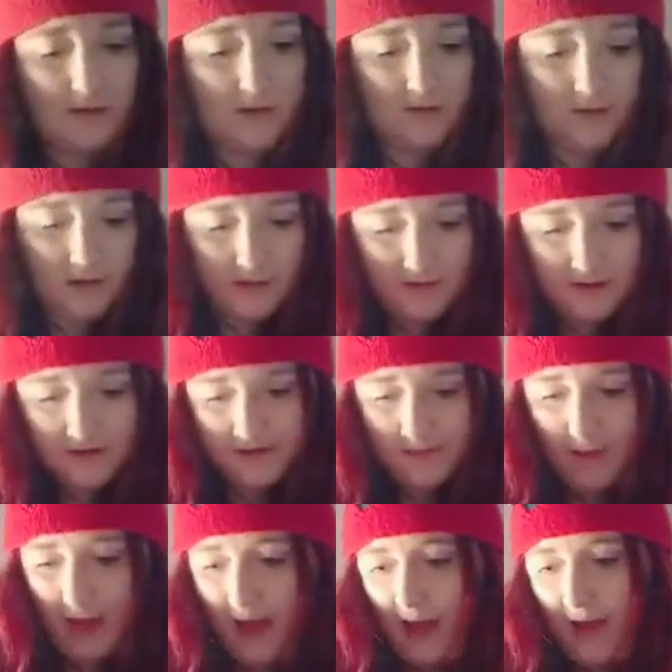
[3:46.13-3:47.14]
I got this
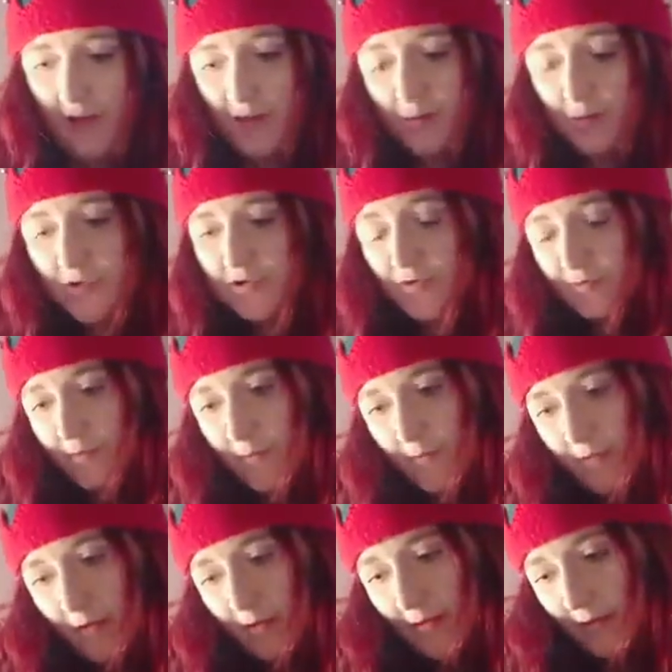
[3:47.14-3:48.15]
pack, which has all
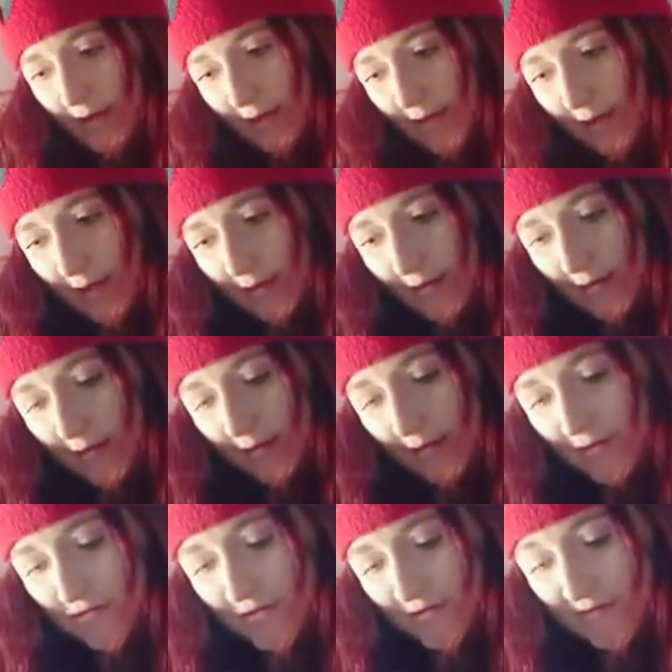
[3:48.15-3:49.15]
got like,
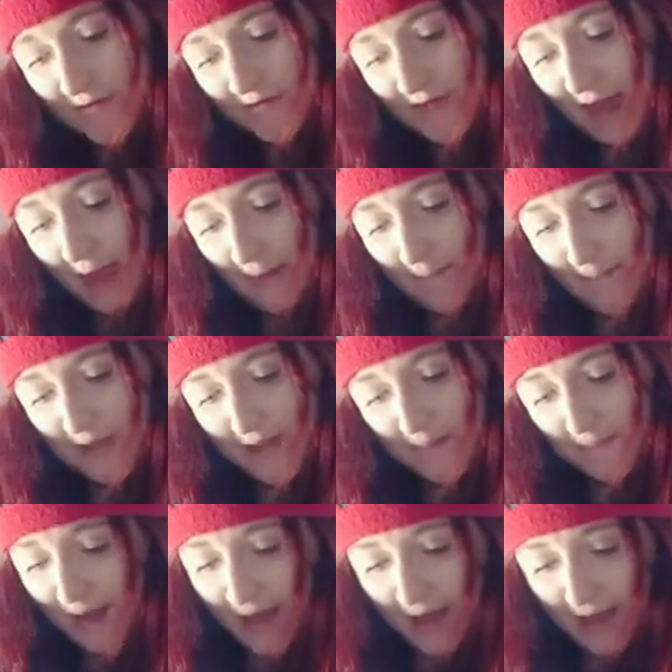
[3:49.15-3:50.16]
it just says
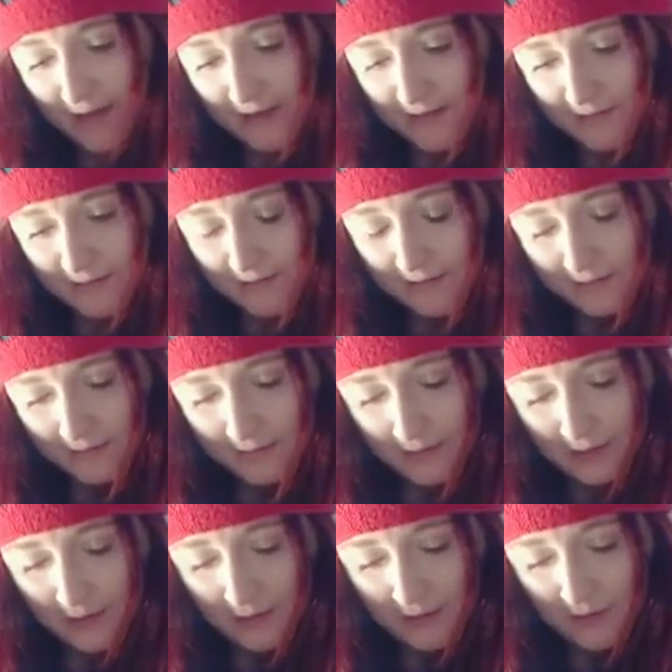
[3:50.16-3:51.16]
handmade by and
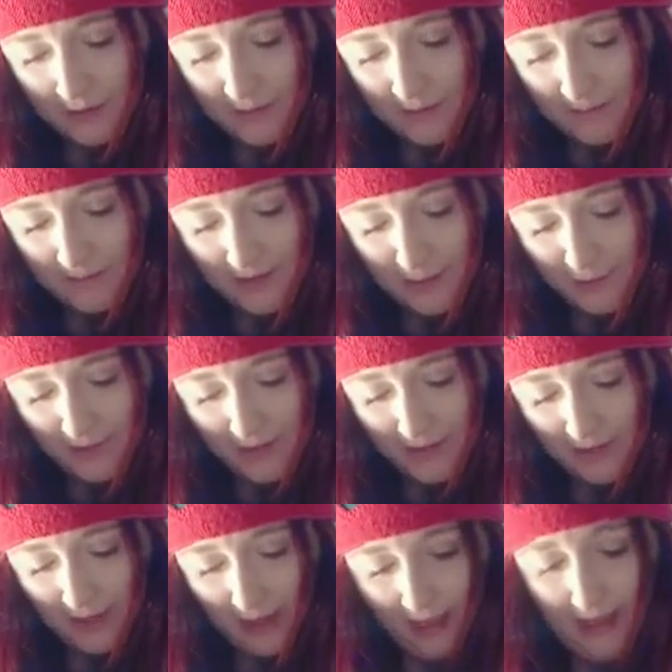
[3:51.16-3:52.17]
made with
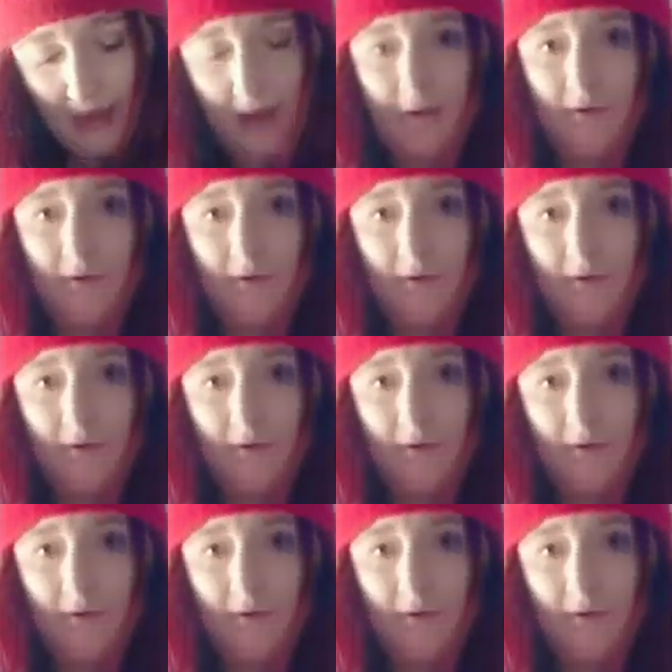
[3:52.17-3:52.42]
care